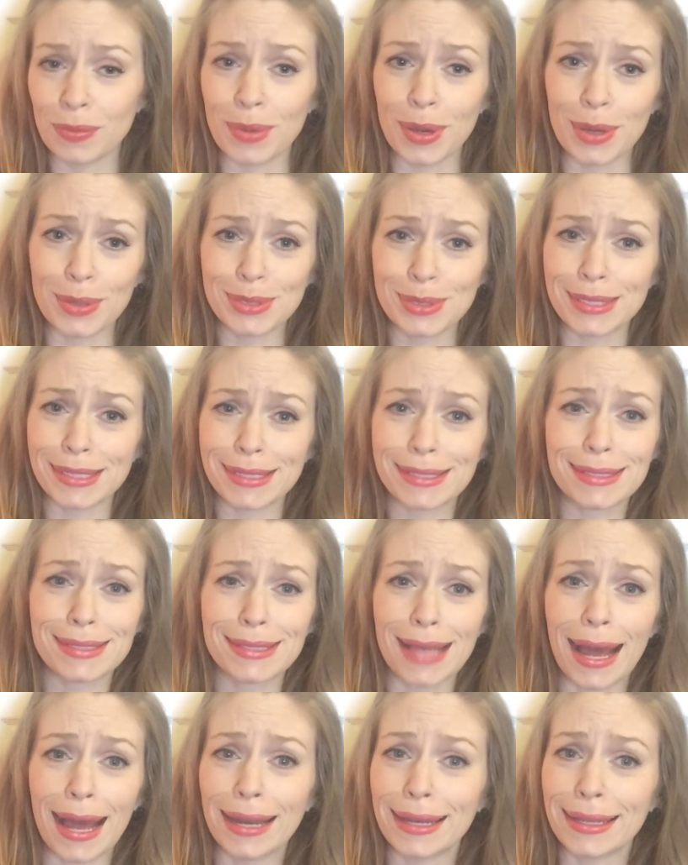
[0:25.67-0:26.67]
the most
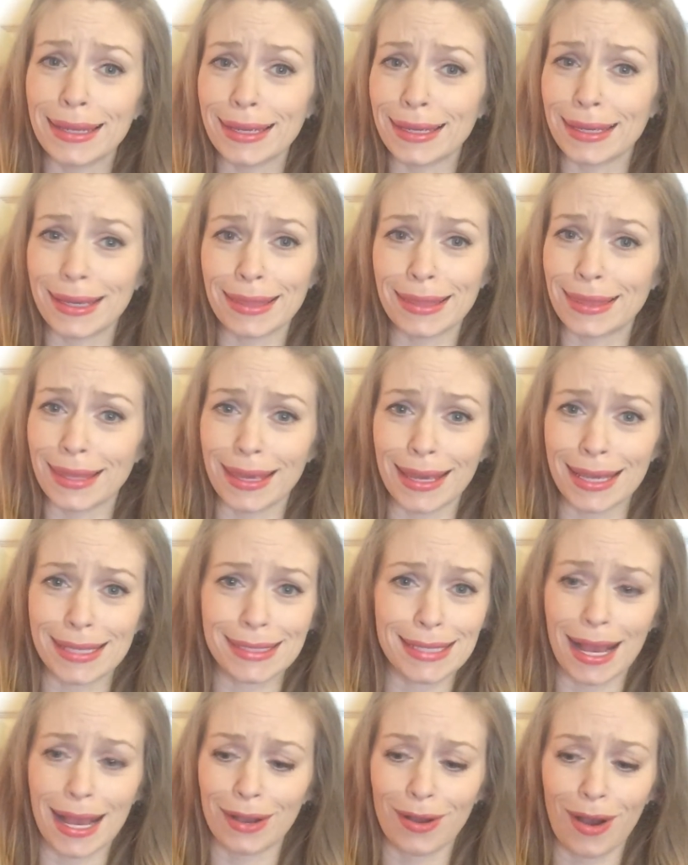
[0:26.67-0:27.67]
exciting
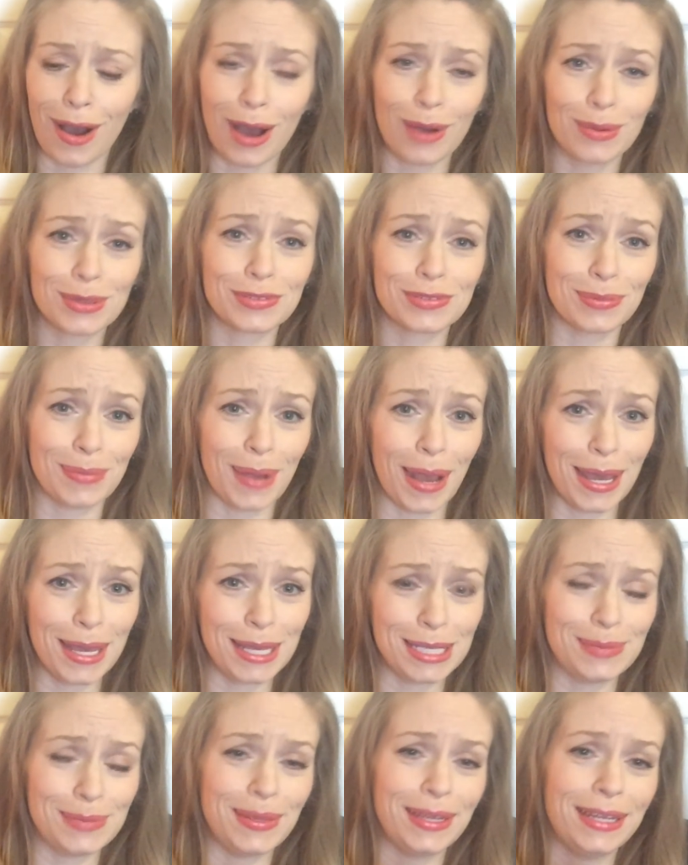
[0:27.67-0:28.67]
things I got was for my
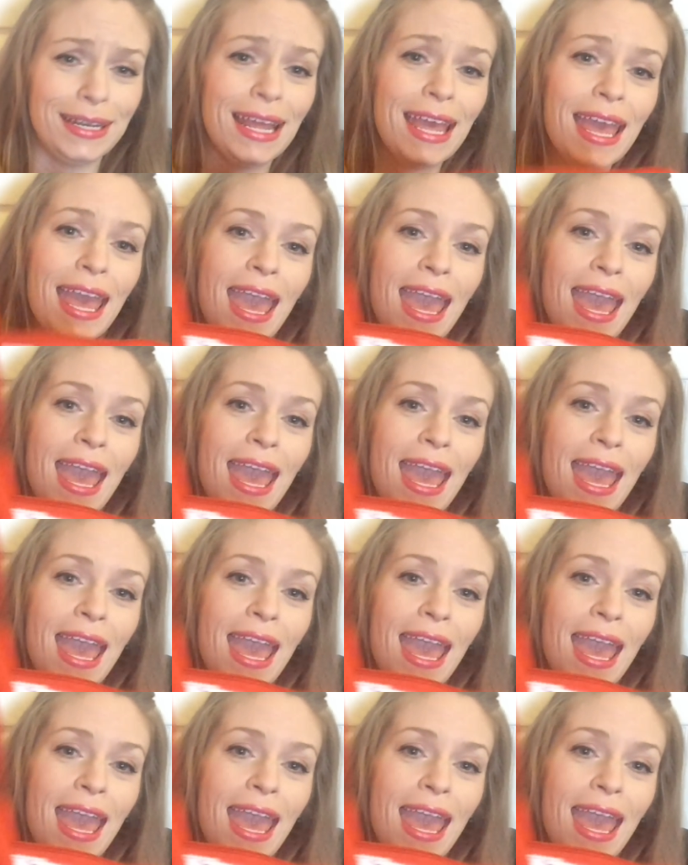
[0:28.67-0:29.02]
husband,